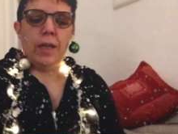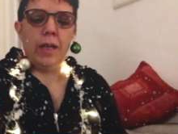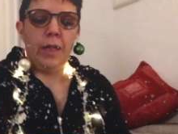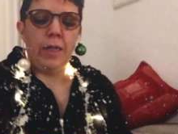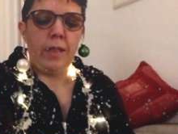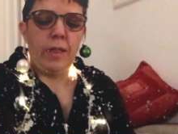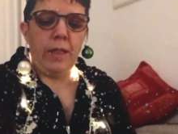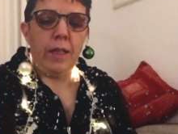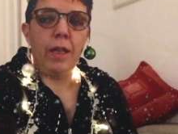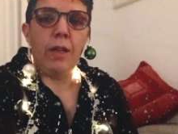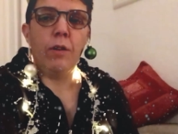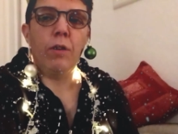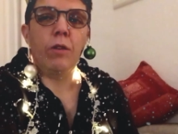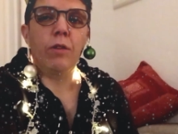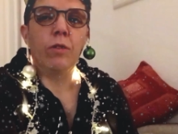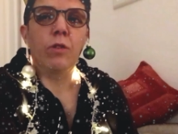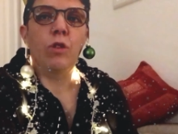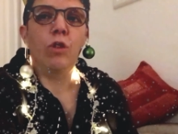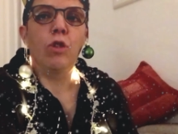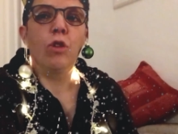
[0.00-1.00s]
See you all
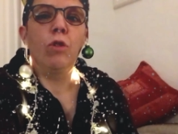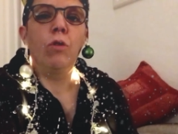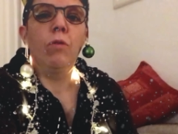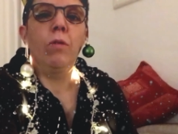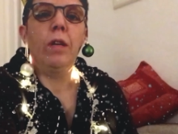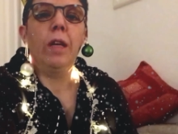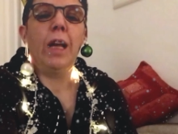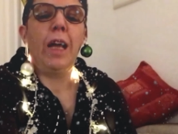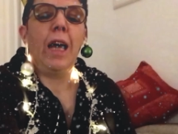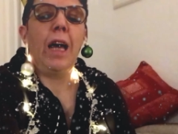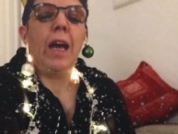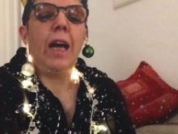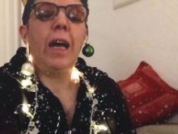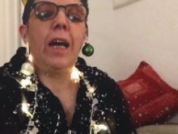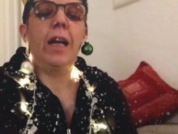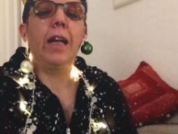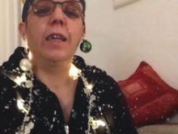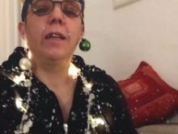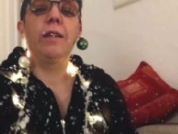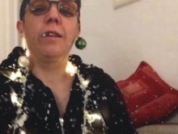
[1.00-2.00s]
soon
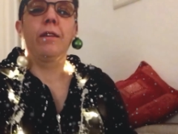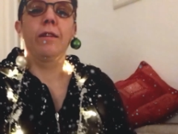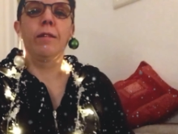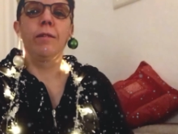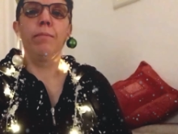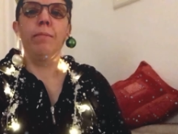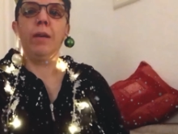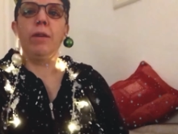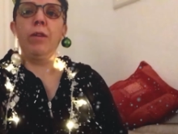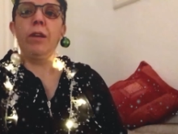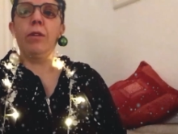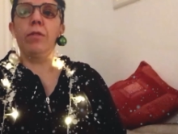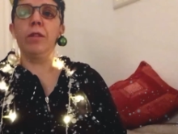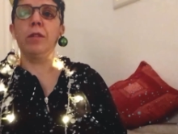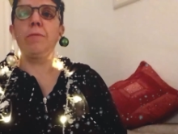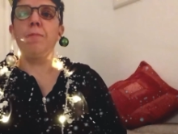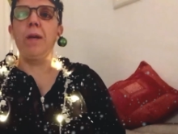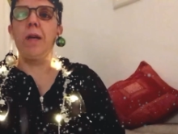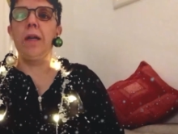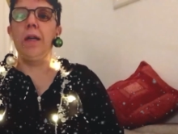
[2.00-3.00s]
and Merry
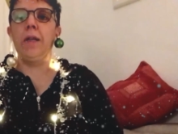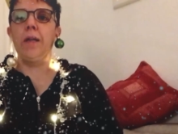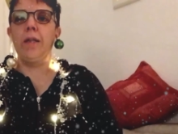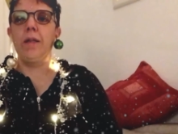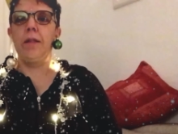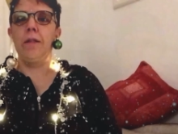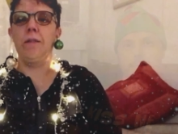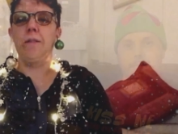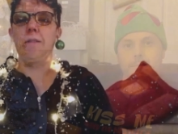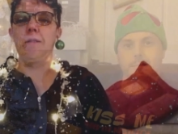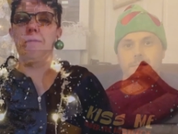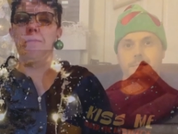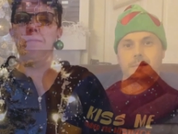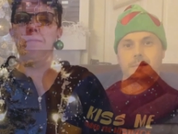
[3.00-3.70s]
Christmas!